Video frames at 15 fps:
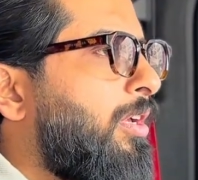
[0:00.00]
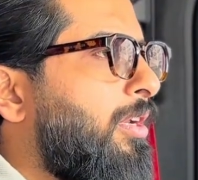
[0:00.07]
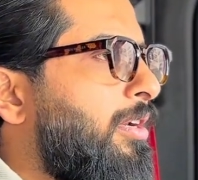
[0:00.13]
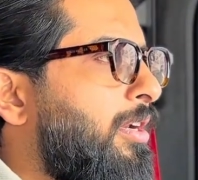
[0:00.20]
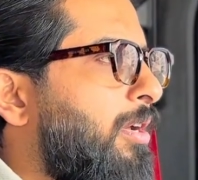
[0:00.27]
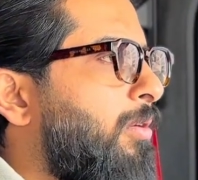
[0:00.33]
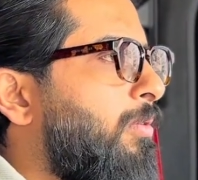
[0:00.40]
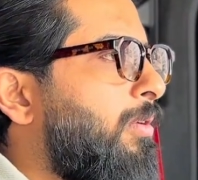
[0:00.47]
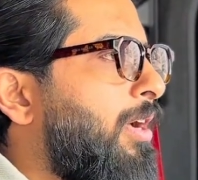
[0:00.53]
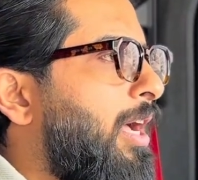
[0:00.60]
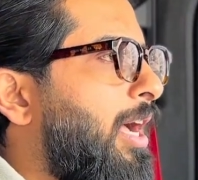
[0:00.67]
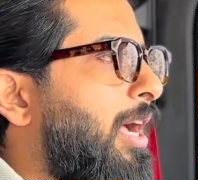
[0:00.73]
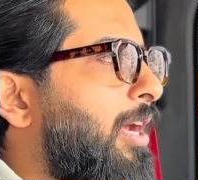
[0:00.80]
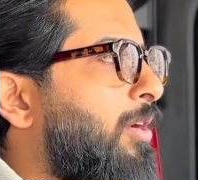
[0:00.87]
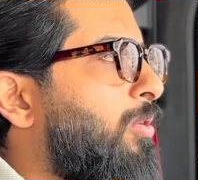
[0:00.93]
Now,
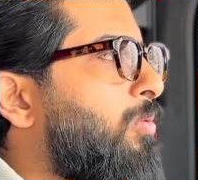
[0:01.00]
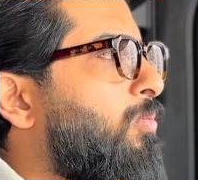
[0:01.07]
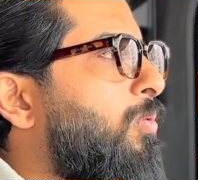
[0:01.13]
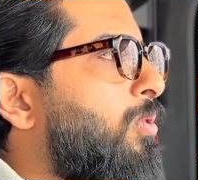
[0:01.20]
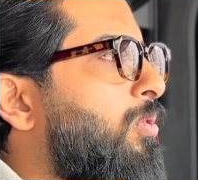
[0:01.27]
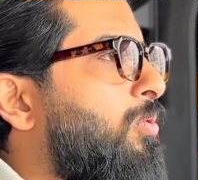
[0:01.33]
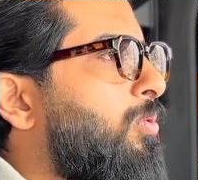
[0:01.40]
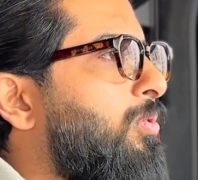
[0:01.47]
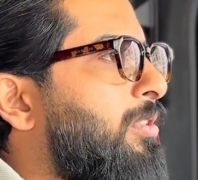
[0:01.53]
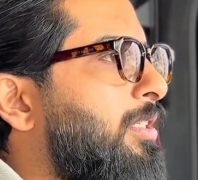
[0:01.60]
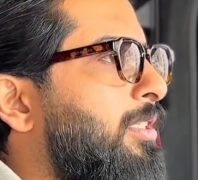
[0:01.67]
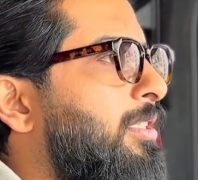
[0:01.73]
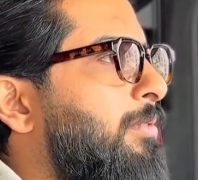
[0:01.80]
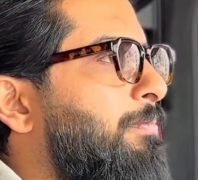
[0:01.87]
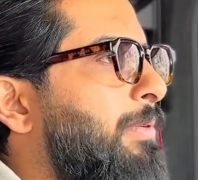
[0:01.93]
I don't want to
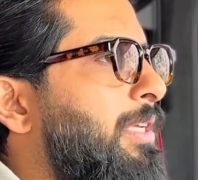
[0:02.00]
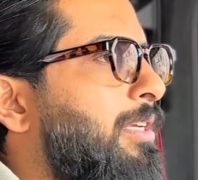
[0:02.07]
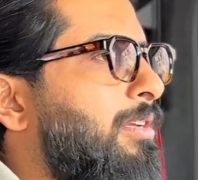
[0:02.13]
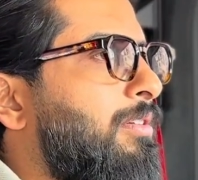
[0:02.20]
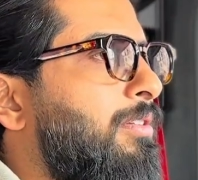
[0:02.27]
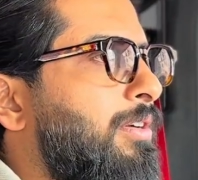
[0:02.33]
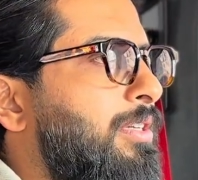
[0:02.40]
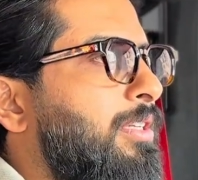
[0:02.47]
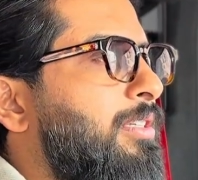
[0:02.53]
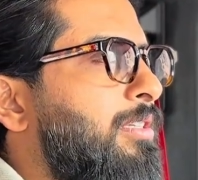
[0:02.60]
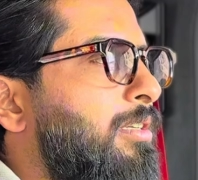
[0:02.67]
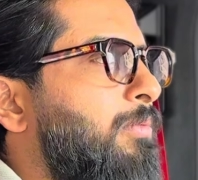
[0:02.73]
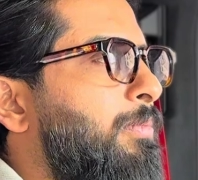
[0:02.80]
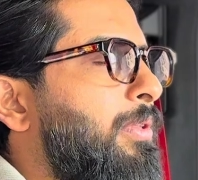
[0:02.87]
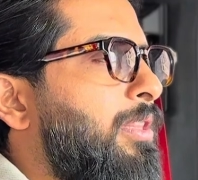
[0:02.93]
just be
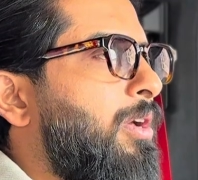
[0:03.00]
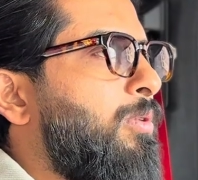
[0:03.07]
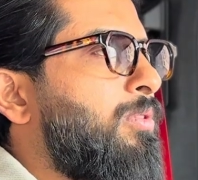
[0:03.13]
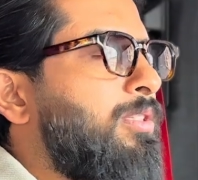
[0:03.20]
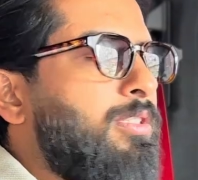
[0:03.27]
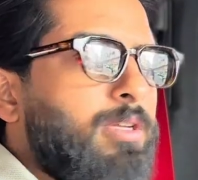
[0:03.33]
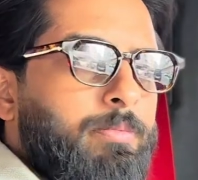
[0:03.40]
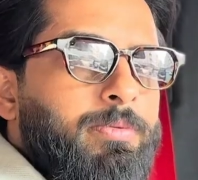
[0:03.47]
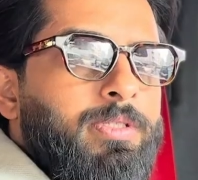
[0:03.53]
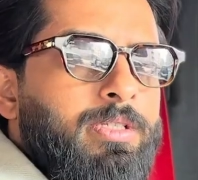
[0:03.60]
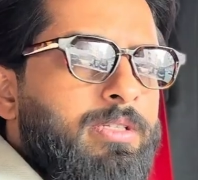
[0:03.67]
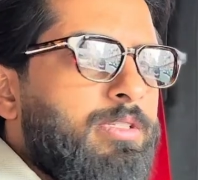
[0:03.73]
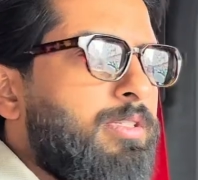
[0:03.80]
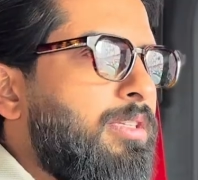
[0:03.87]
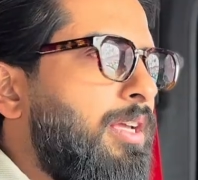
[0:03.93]
critical without
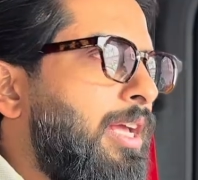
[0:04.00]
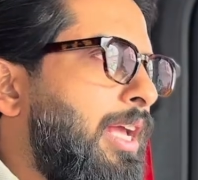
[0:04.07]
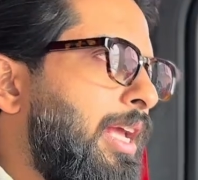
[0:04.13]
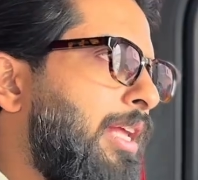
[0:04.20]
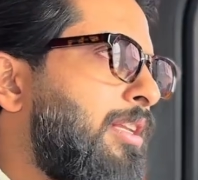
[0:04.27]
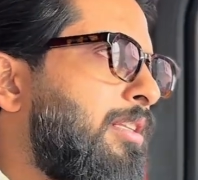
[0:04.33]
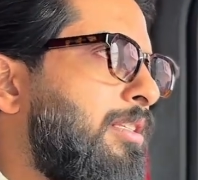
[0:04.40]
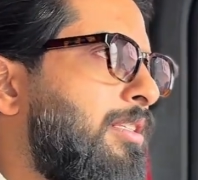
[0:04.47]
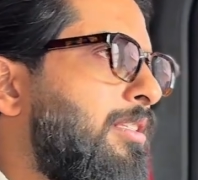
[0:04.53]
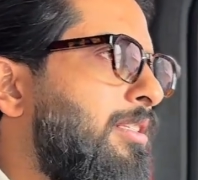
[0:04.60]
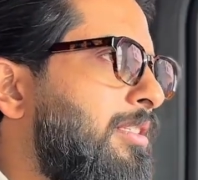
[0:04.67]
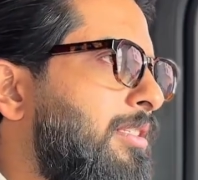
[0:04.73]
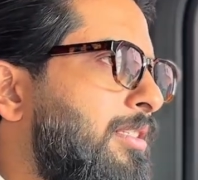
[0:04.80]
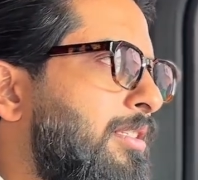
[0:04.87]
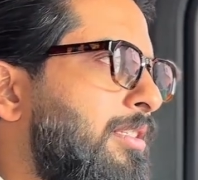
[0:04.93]
substance.
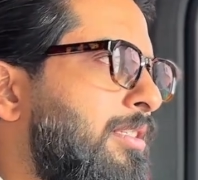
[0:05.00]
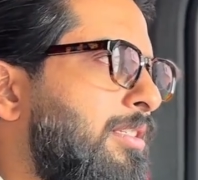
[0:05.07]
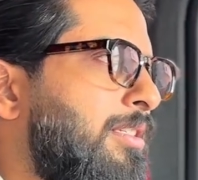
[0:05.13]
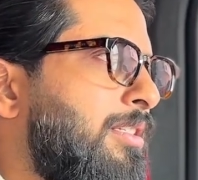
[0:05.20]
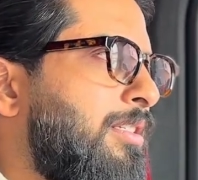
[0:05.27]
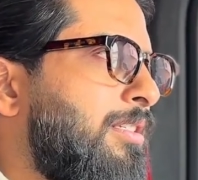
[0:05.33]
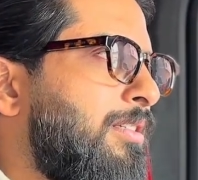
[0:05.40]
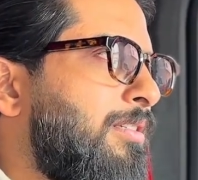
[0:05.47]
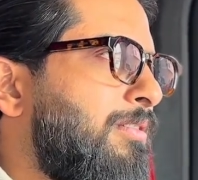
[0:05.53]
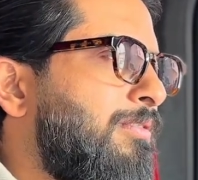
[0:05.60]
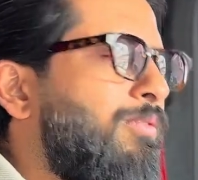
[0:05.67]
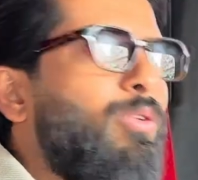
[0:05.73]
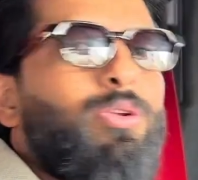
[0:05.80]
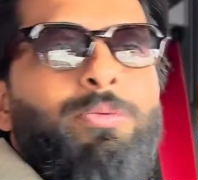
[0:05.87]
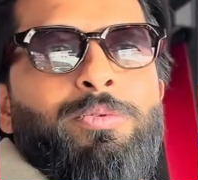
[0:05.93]
Hence,
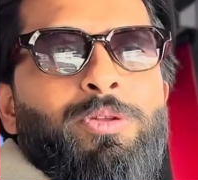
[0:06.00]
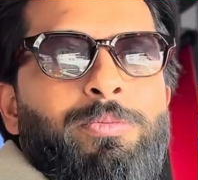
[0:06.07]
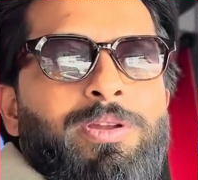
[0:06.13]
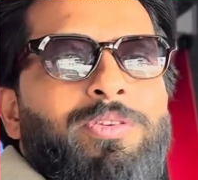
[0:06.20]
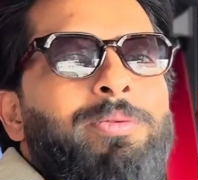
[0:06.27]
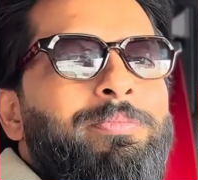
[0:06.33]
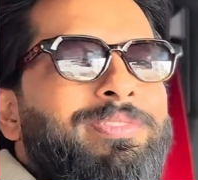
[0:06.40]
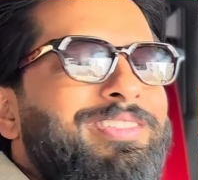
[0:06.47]
follow me on my trip.